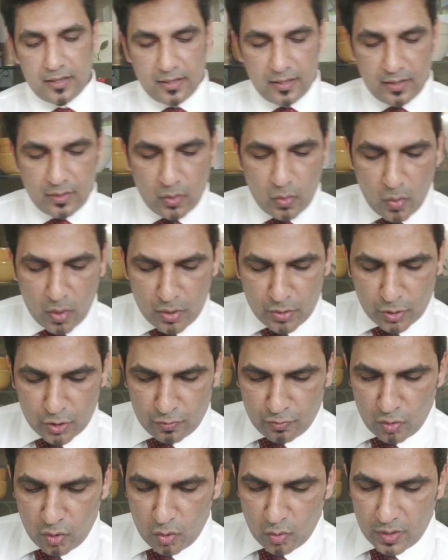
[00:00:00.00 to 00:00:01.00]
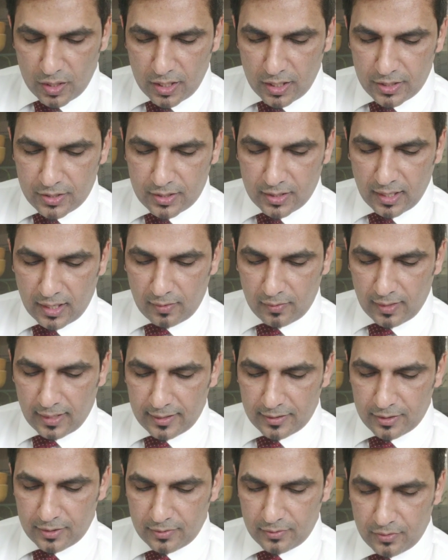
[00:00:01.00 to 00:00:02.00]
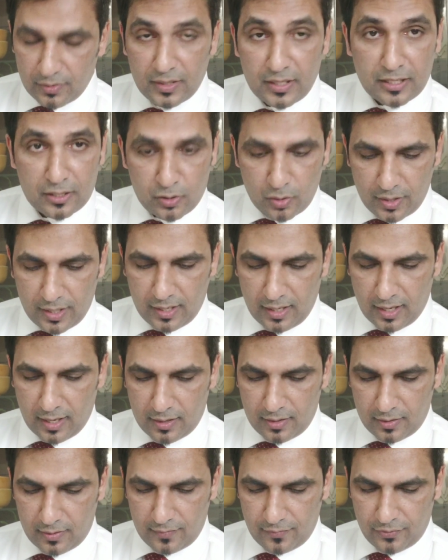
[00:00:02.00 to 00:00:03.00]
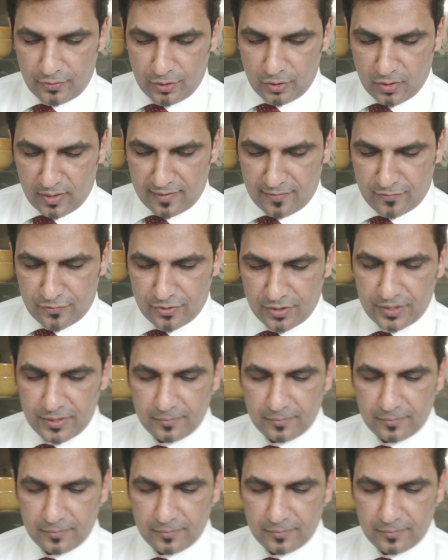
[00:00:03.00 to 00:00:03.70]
One or two more words I would like to include here for your comfort.